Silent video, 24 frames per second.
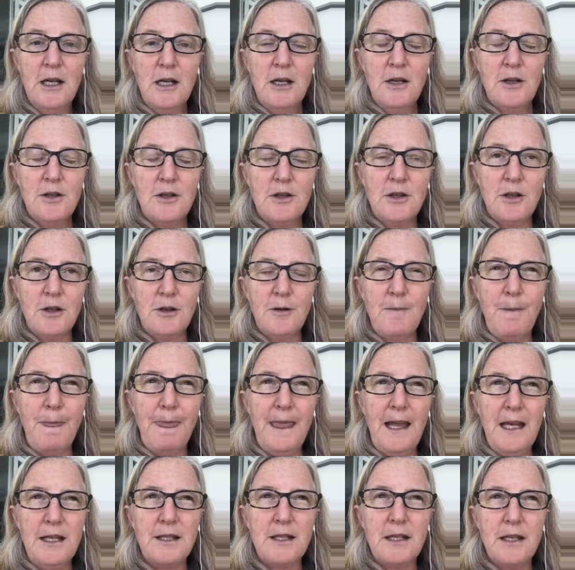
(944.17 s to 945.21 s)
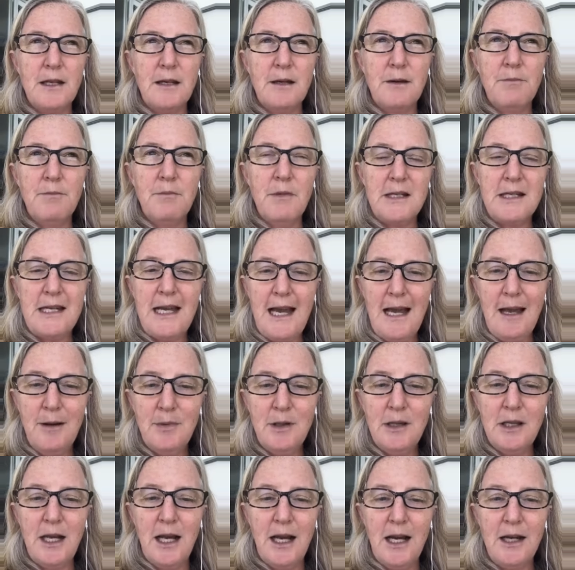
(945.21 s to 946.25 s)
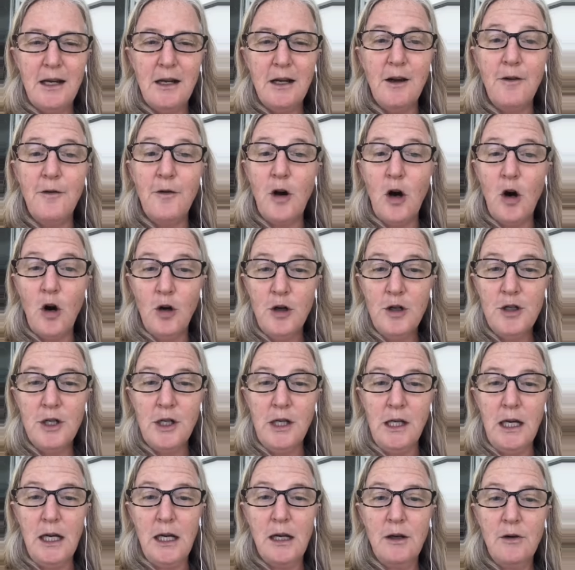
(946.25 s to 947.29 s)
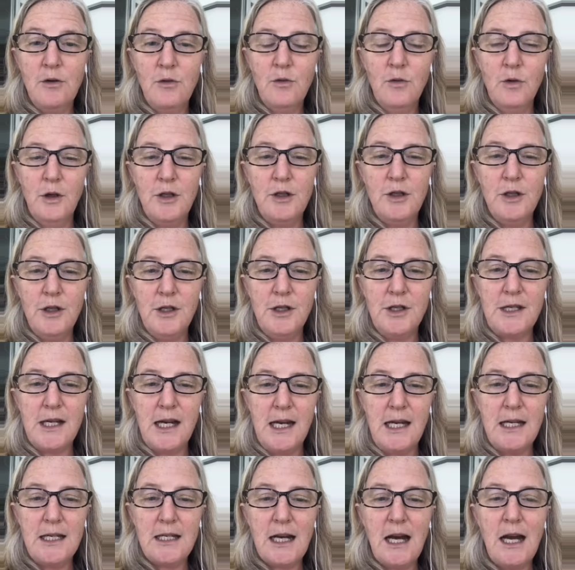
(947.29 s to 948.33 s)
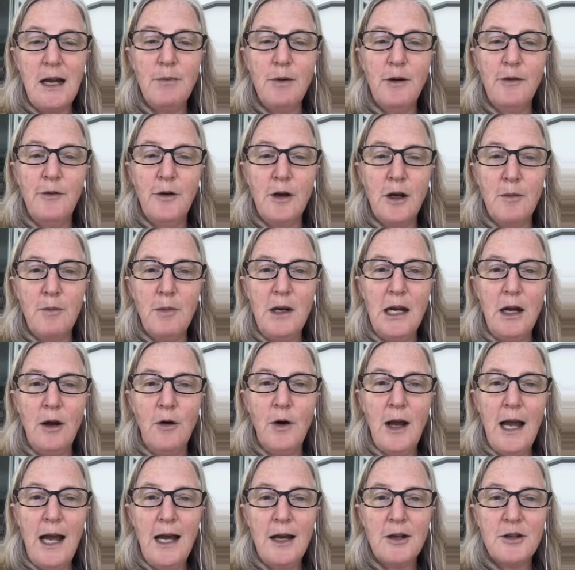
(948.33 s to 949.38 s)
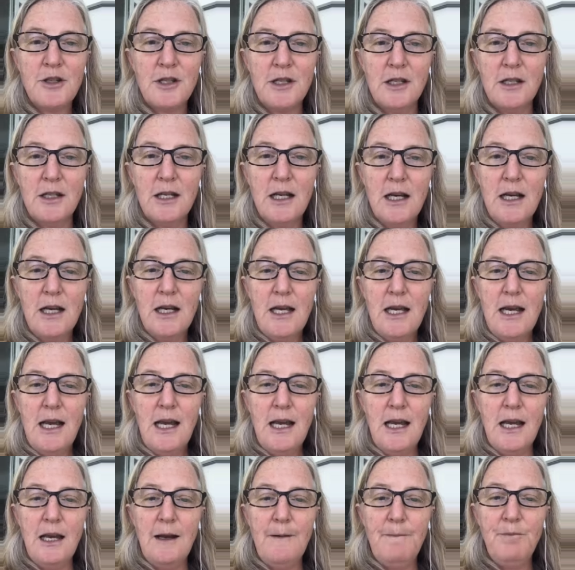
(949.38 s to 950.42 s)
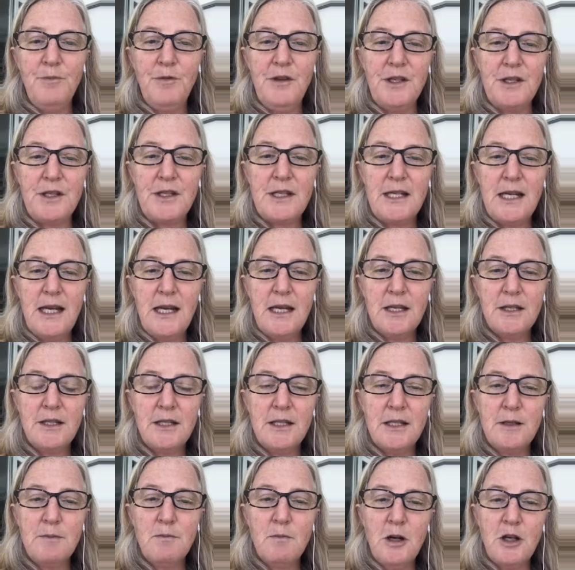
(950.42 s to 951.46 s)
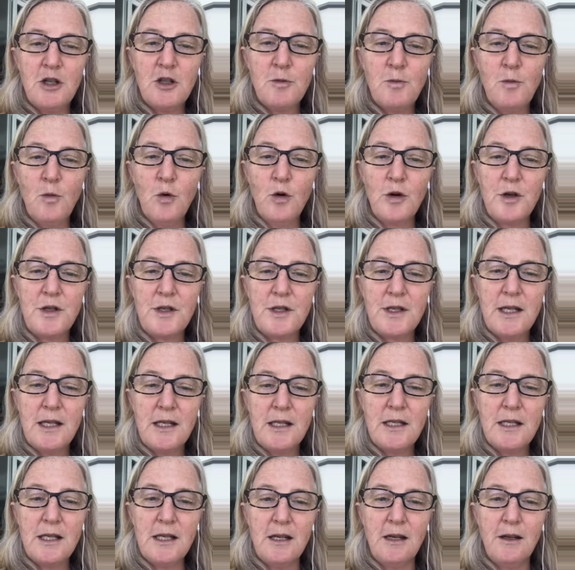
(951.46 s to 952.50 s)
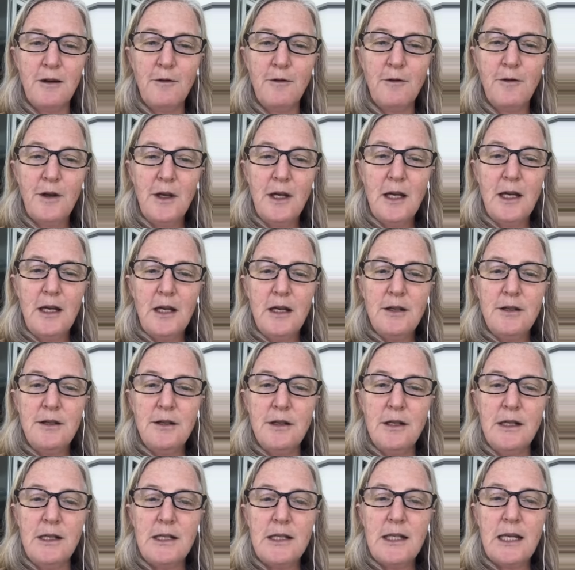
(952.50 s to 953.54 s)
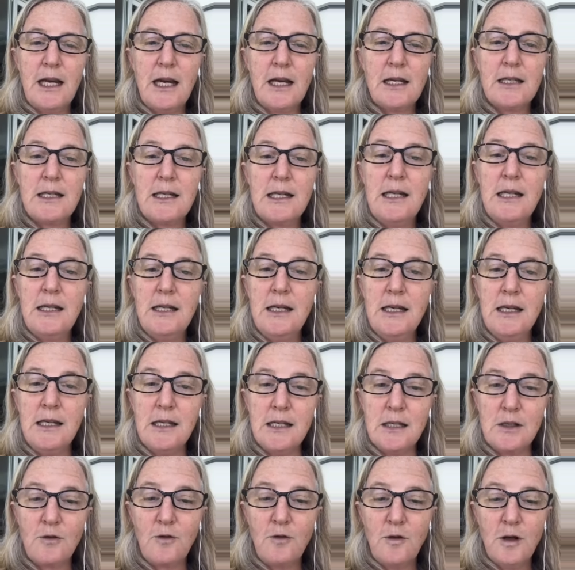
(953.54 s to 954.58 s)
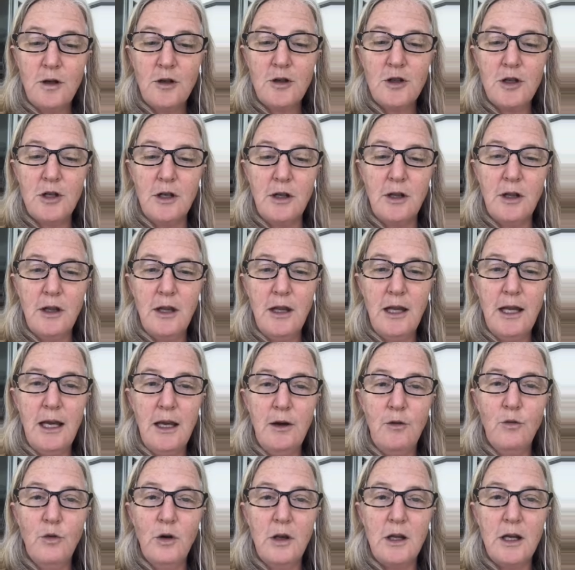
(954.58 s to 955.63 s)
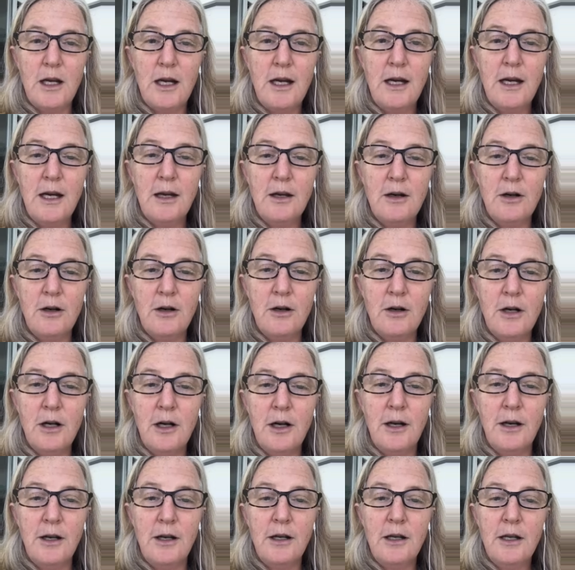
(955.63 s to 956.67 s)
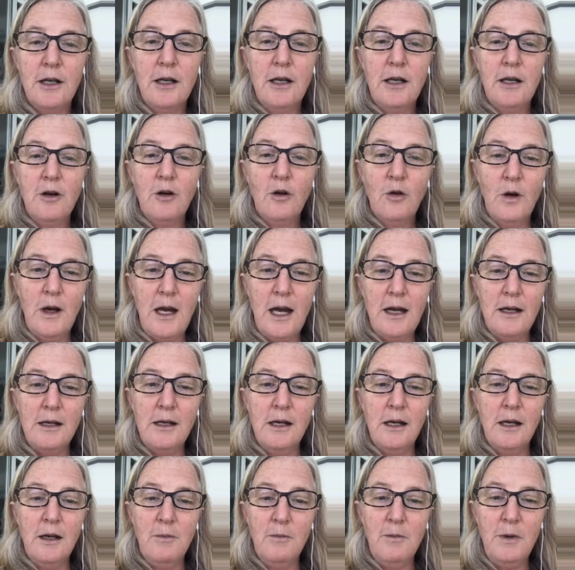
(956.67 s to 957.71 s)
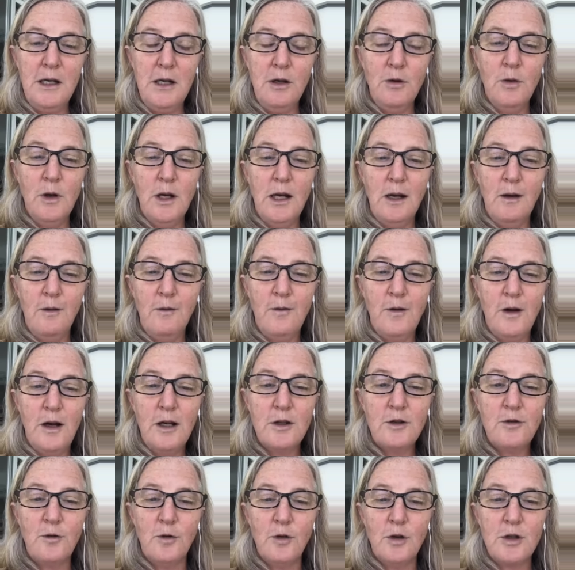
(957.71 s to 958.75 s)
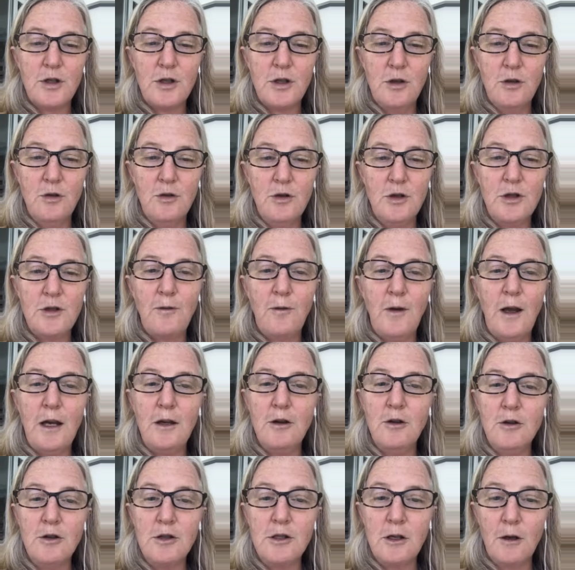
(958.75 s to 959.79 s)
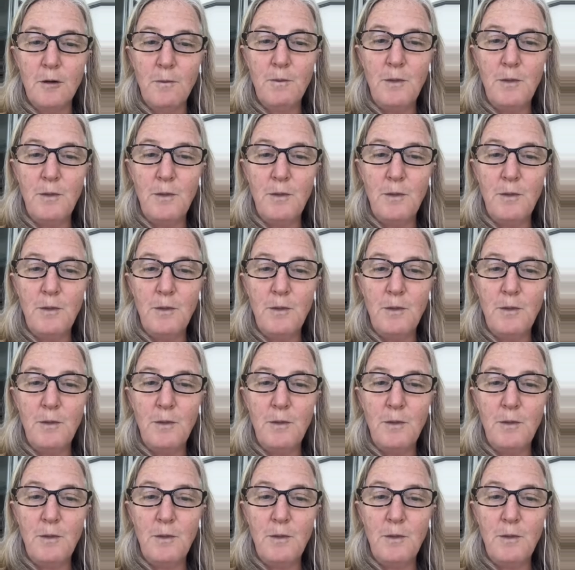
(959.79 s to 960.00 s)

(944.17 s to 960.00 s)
So it's a metabolite of arginine, which is a type of an amino acid. And this test is much more sensitive to detect kidney dysfunction than relying on creatinine and BUN and phosphorus. Those values don't